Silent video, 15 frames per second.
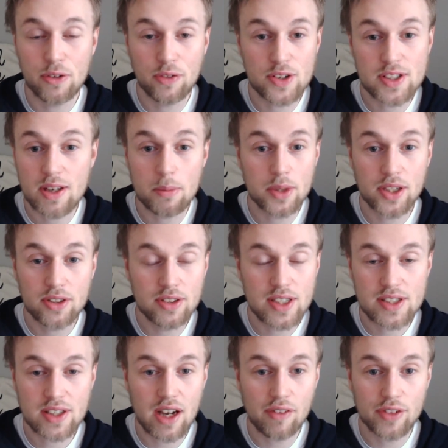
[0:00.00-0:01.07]
for somebody to
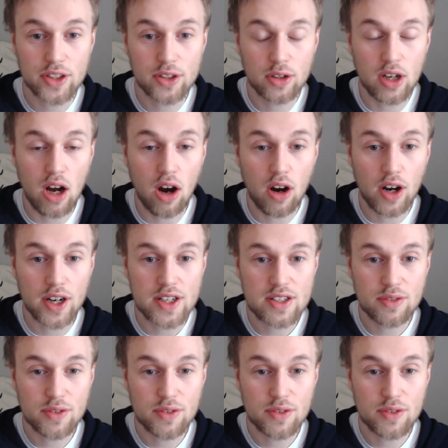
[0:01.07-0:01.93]
discover your art,